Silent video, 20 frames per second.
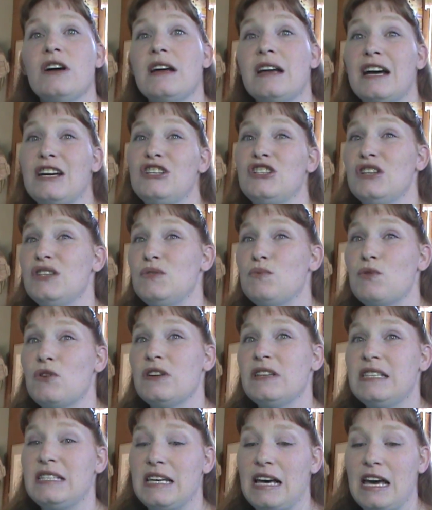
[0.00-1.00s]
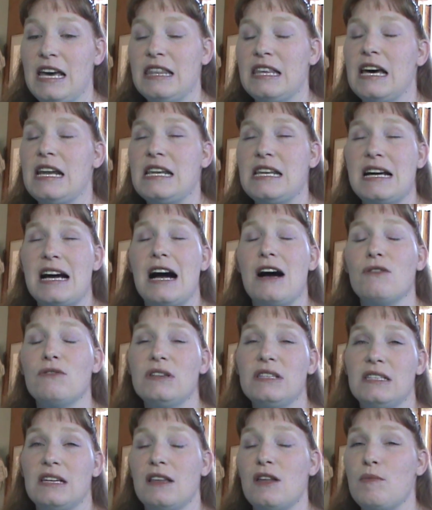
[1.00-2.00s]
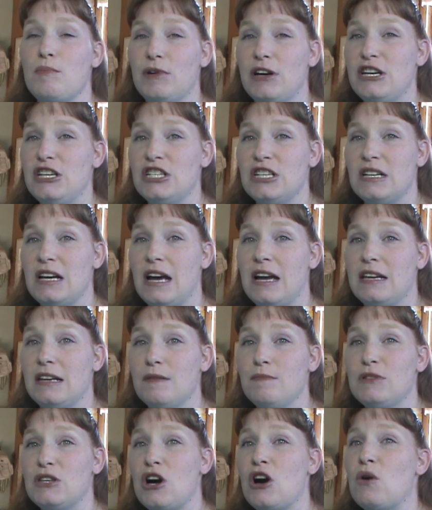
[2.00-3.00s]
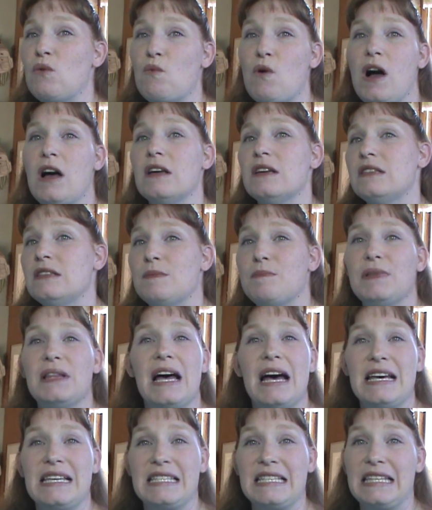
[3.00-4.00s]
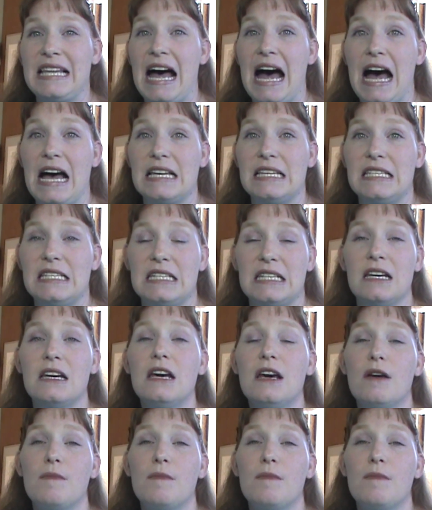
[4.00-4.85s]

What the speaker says: And I just will say that now celebration items are while supplies last,